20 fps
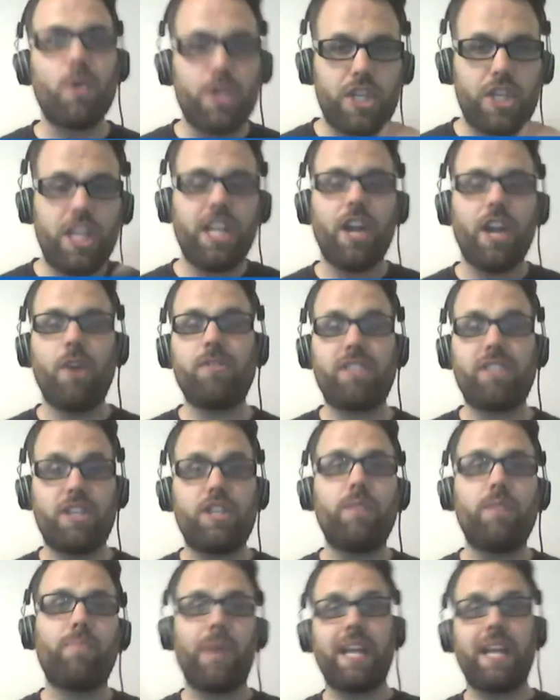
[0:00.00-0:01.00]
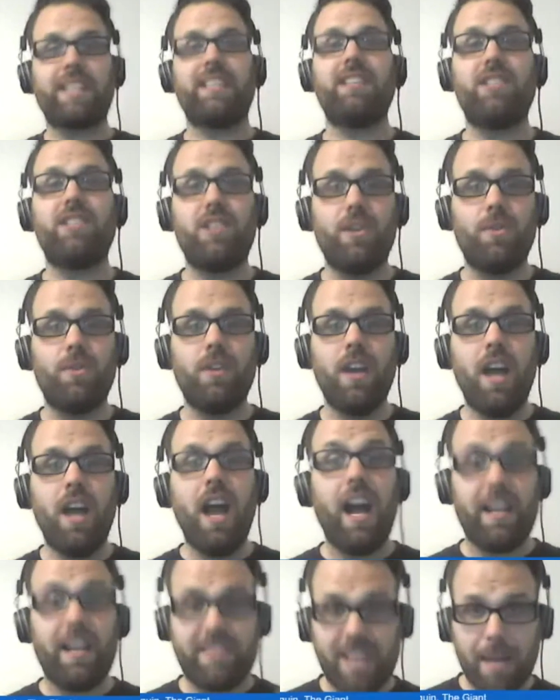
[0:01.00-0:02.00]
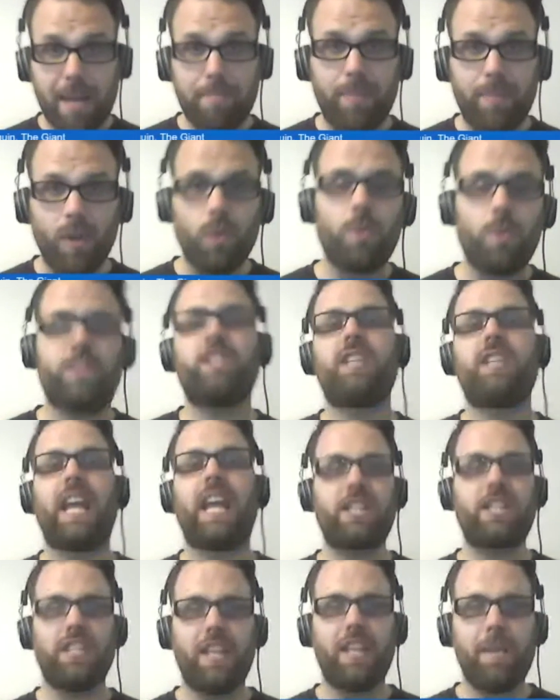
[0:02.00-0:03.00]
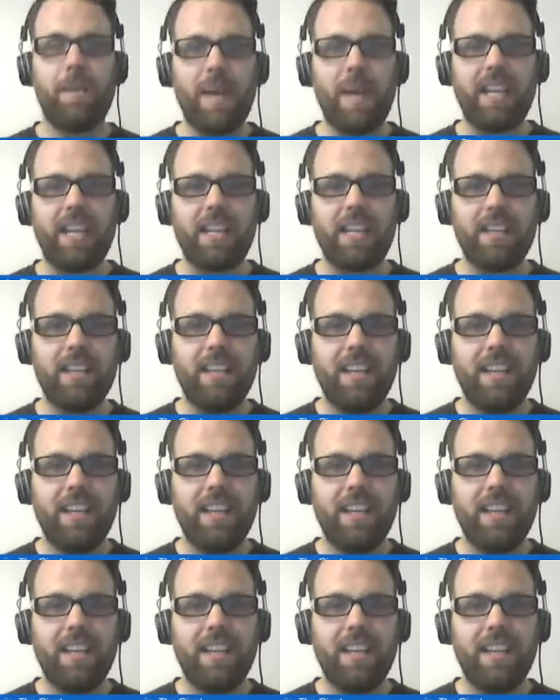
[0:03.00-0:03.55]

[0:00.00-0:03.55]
So she goes and she breaks into a temple, which is actually a bank.